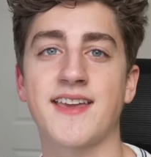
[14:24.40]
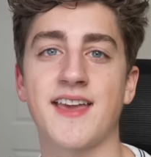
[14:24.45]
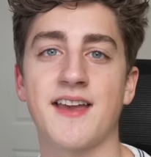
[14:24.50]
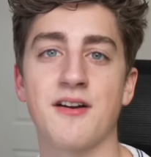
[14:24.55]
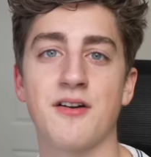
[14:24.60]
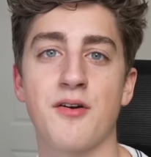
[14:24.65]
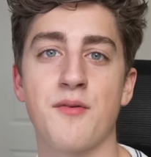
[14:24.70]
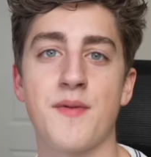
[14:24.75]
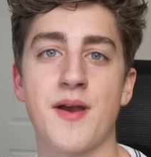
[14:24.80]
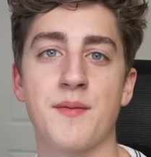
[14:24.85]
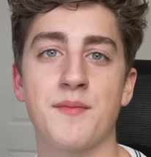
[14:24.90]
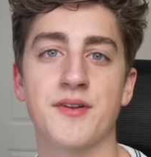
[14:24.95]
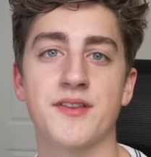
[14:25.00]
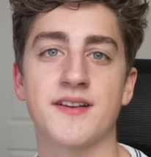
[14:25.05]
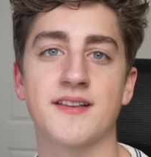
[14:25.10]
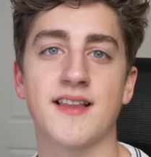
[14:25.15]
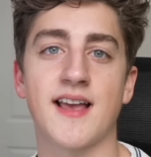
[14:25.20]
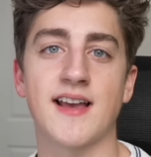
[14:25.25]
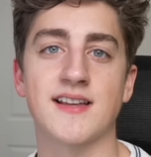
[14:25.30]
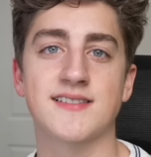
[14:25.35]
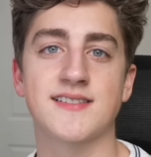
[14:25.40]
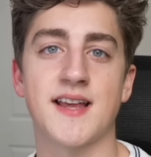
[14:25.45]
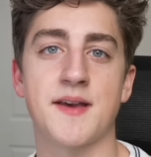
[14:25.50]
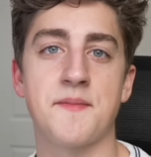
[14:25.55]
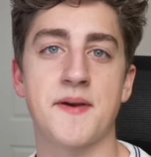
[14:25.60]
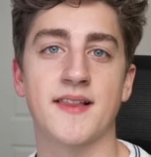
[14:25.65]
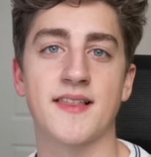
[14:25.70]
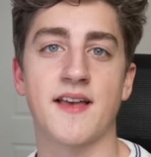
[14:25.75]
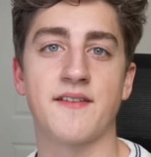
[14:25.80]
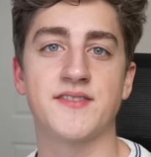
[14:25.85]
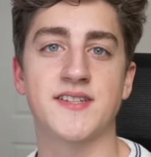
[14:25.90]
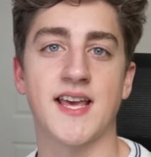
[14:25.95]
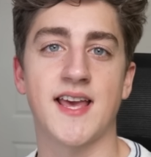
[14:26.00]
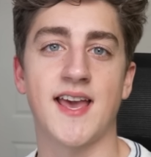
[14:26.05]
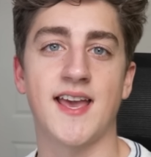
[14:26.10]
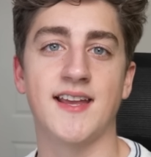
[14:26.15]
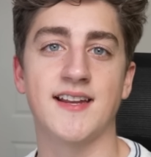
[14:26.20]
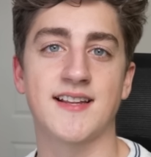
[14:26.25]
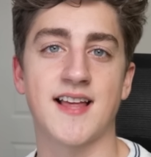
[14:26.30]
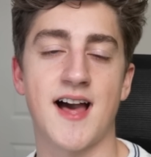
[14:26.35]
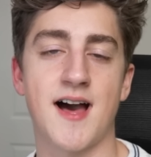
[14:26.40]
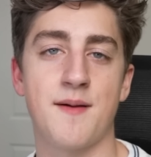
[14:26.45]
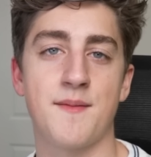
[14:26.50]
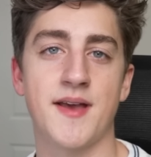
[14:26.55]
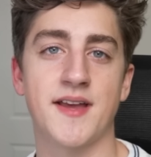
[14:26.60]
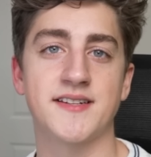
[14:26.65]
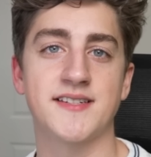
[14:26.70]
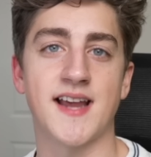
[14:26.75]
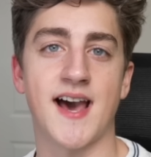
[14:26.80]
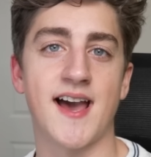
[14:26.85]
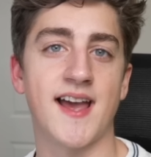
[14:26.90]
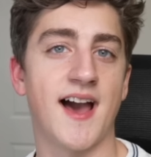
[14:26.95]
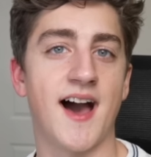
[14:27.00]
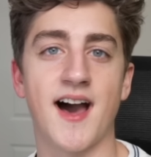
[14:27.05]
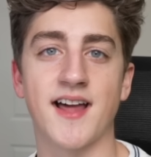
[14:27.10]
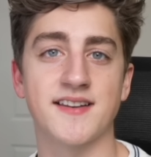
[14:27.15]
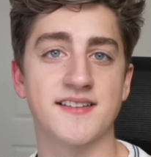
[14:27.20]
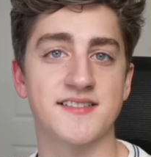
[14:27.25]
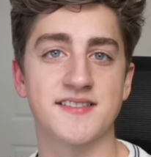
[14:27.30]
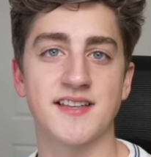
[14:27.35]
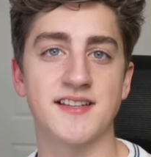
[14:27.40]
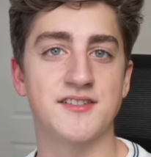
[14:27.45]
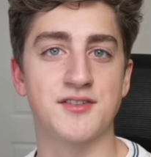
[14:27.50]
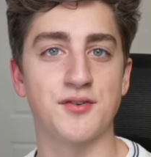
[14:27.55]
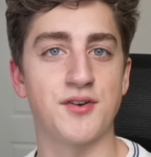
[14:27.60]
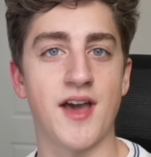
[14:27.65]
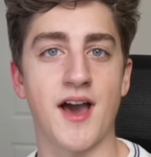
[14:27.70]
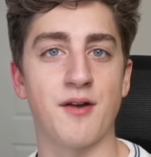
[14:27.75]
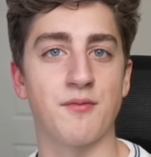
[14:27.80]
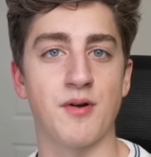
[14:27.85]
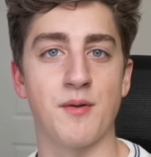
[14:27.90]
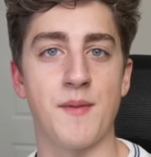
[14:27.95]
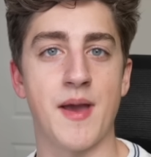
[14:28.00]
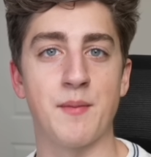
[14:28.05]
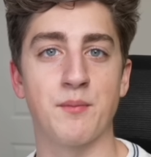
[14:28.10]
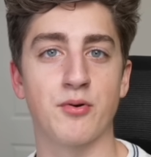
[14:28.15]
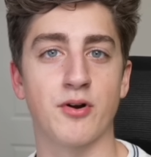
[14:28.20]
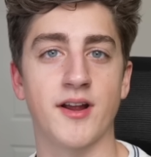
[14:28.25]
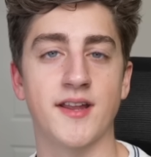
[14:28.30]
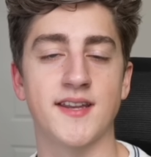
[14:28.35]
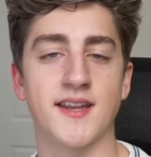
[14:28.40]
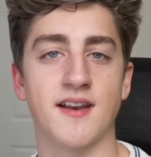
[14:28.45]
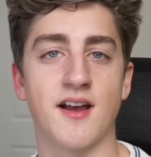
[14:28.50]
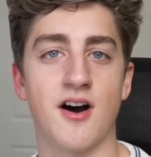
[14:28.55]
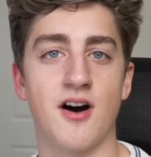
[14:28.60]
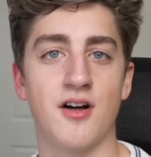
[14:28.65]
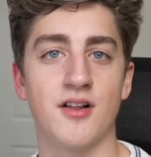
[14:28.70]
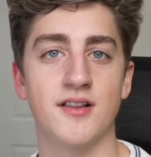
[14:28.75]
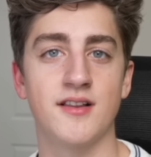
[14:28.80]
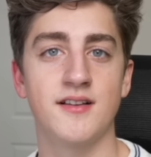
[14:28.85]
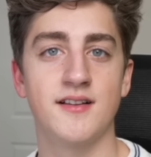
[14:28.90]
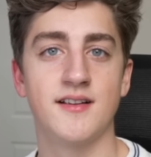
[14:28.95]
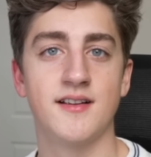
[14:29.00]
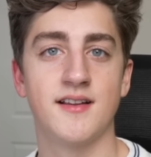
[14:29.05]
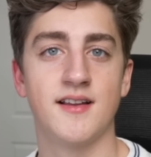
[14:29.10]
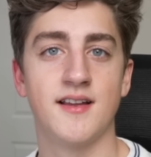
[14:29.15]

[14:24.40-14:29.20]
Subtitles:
can't remember the last time I left a hate comment. I honestly do not remember it at all.